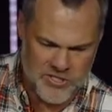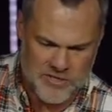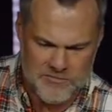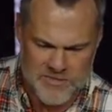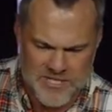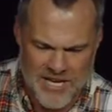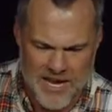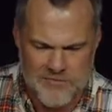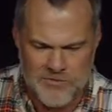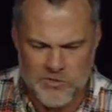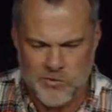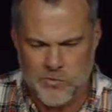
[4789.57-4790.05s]

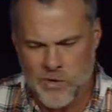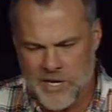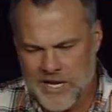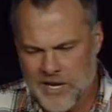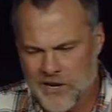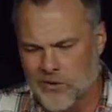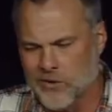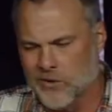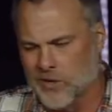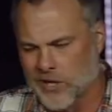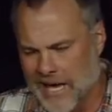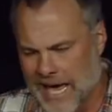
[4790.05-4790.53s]
Sometimes
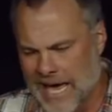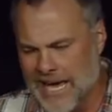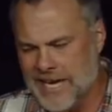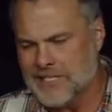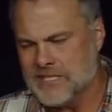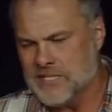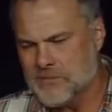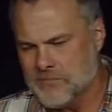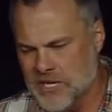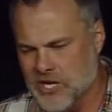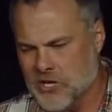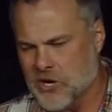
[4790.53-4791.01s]
we don't
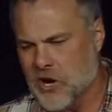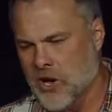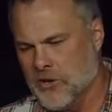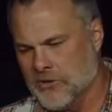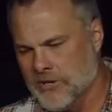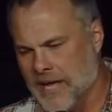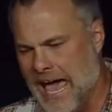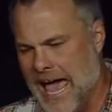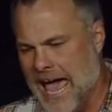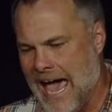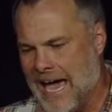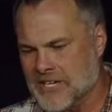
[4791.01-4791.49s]
like to be
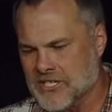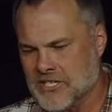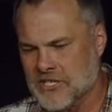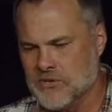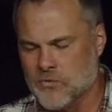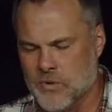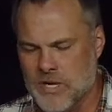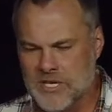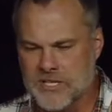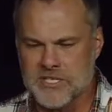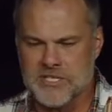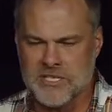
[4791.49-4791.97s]
called to
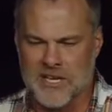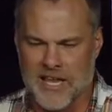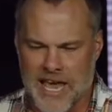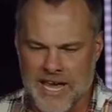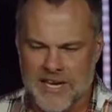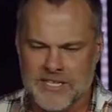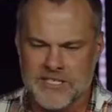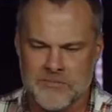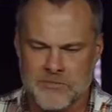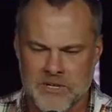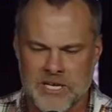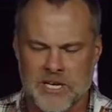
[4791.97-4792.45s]
action. We just
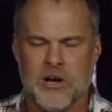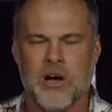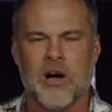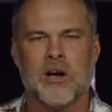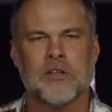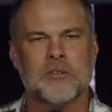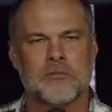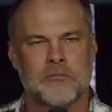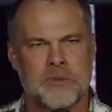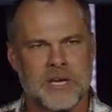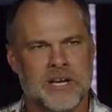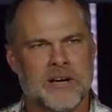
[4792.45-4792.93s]
like to be
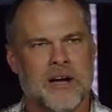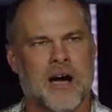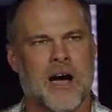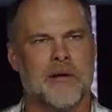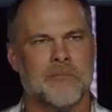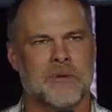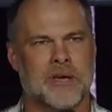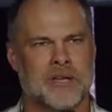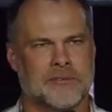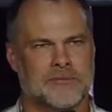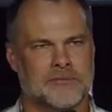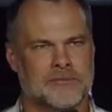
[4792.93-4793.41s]
called to be
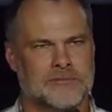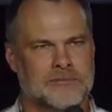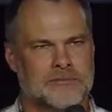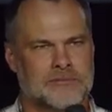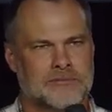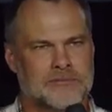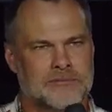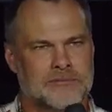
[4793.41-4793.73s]
common.